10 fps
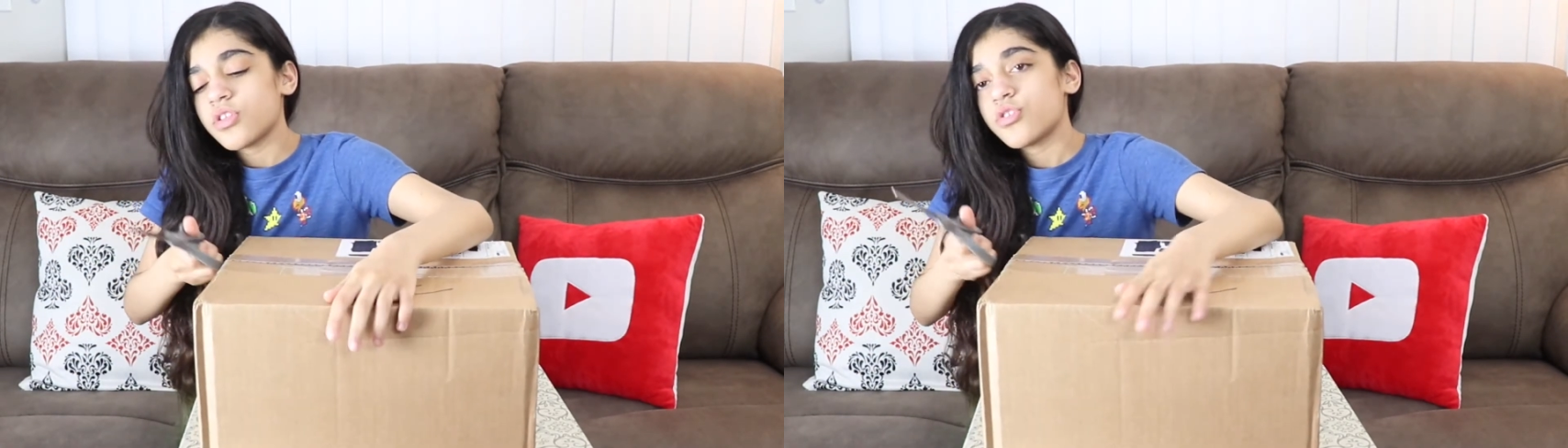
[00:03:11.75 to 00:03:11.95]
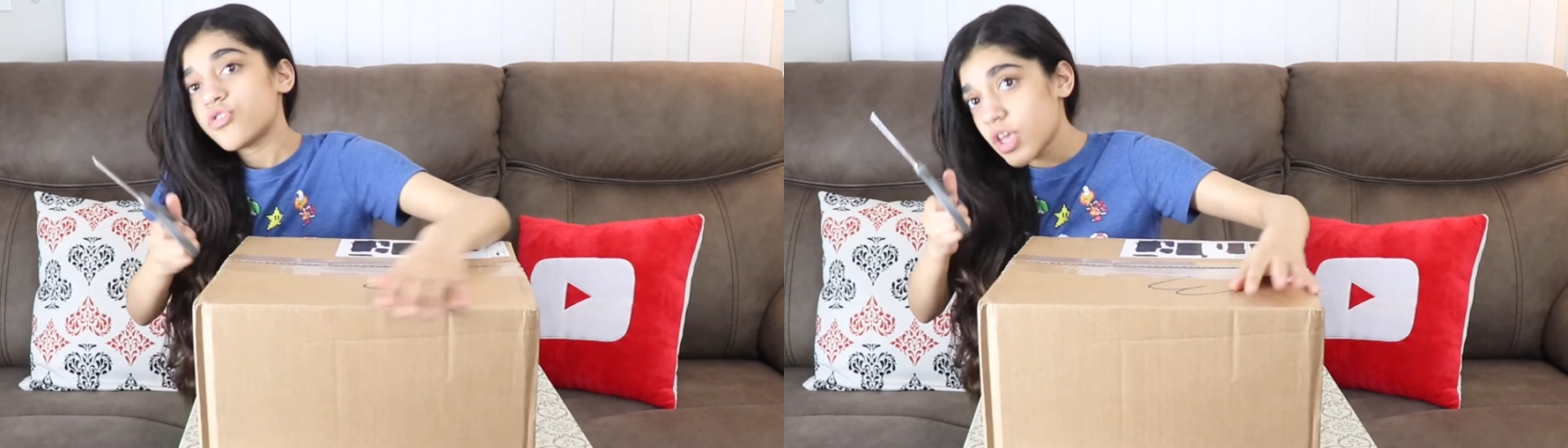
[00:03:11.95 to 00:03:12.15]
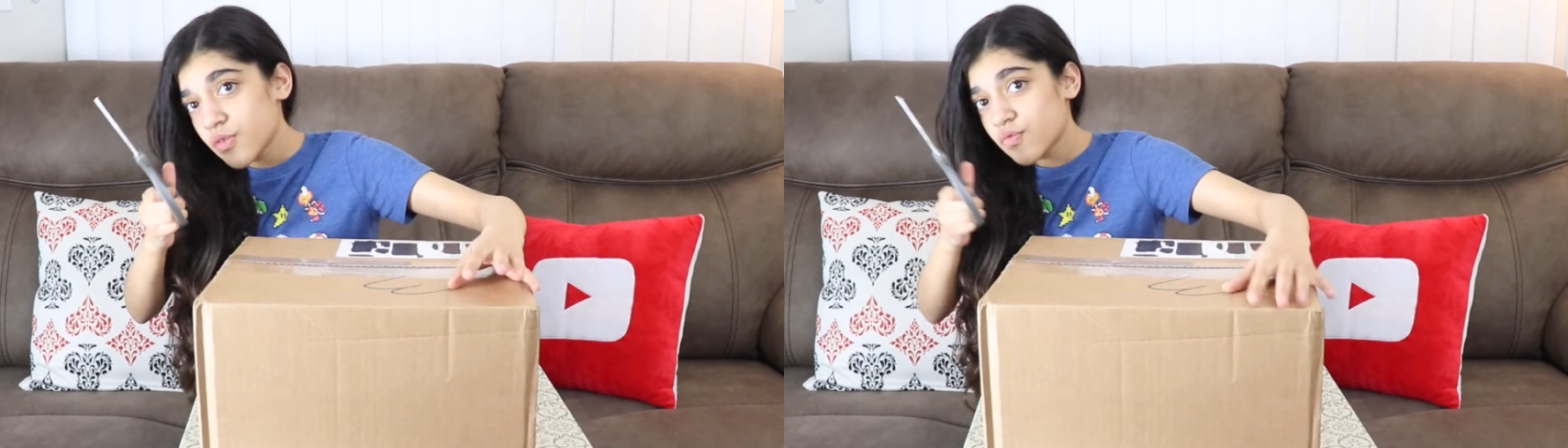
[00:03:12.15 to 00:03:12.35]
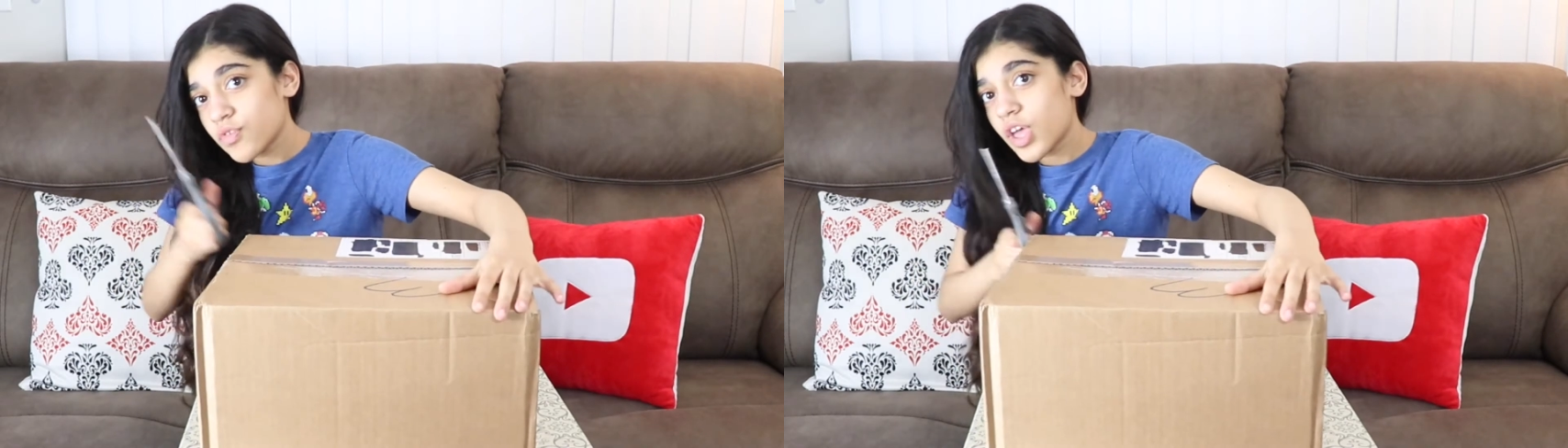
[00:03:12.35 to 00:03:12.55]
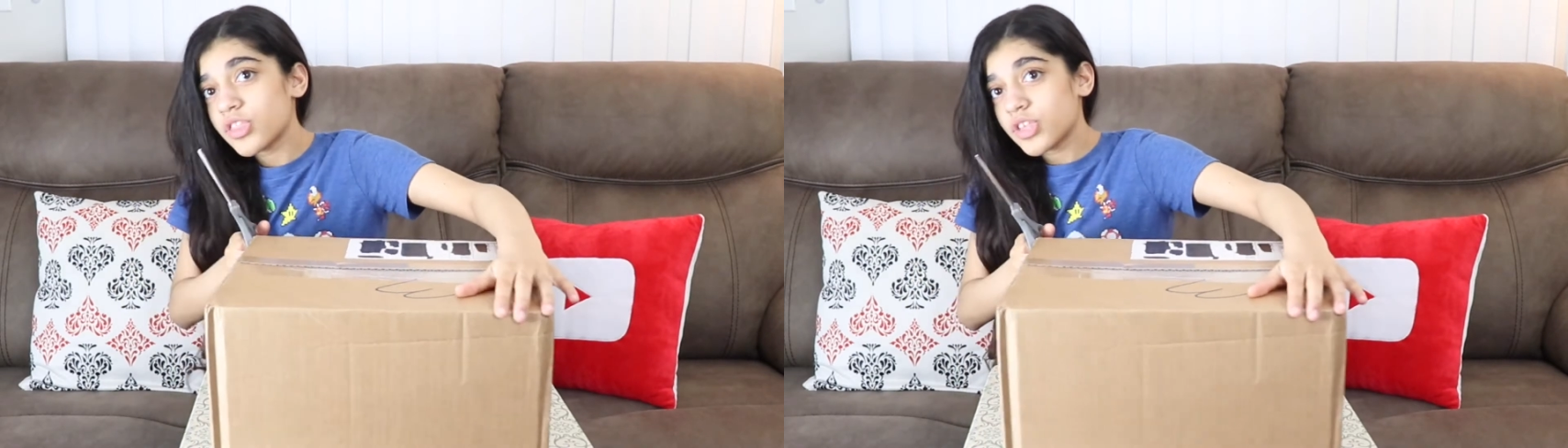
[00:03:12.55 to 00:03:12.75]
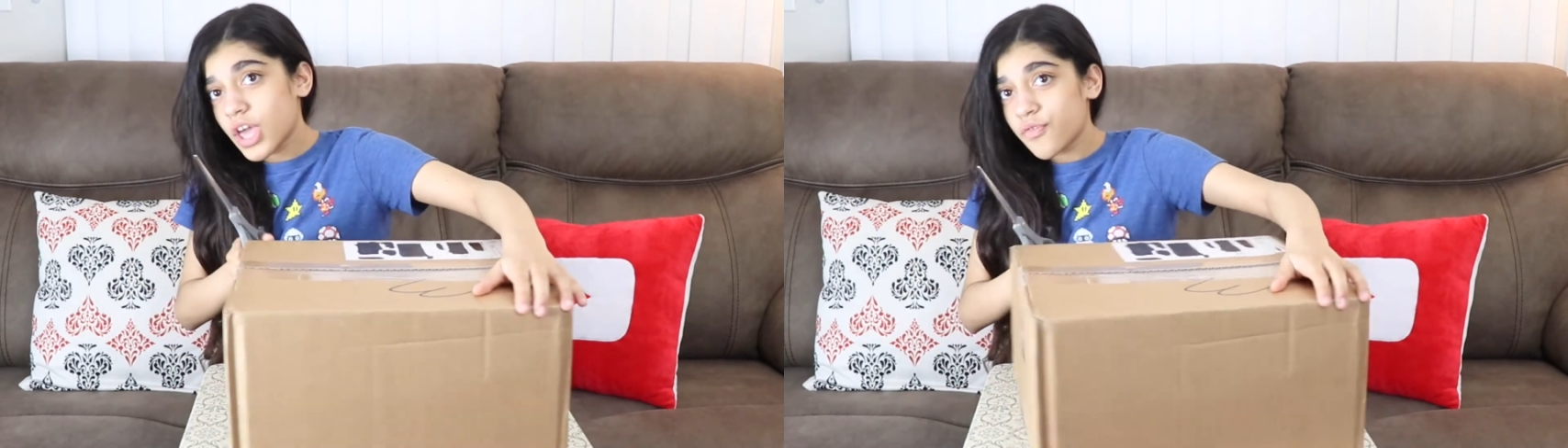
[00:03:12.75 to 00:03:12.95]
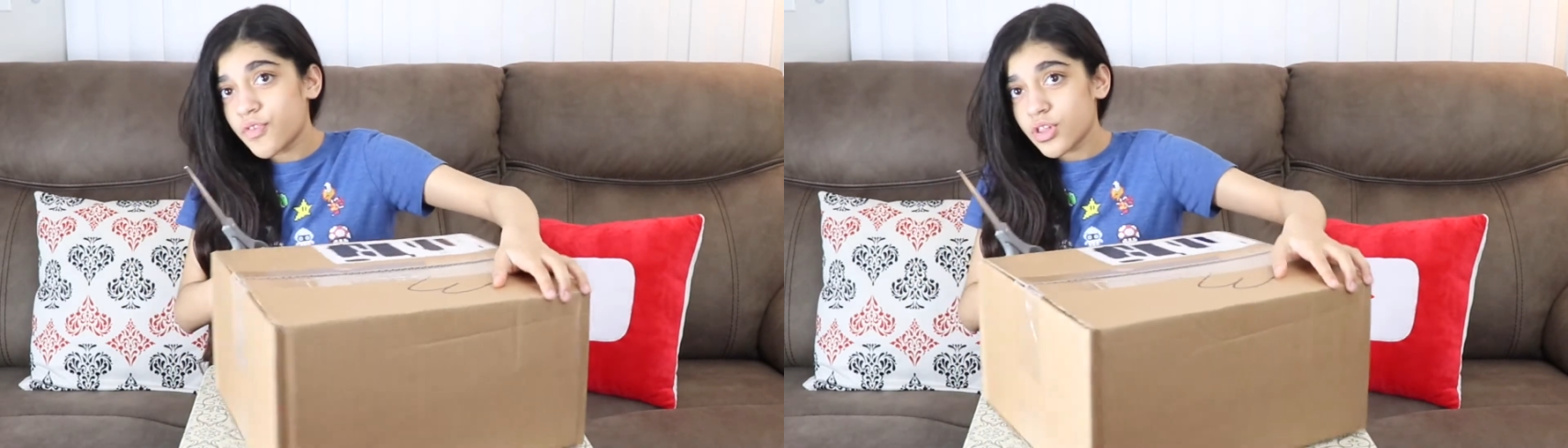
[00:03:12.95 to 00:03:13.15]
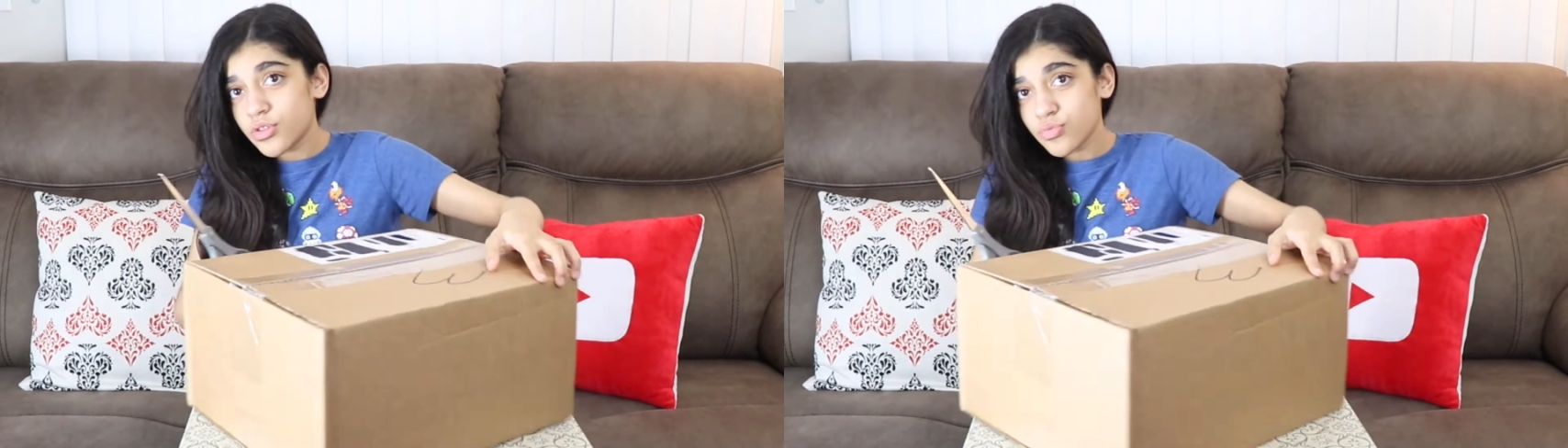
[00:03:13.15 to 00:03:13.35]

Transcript: safe and careful.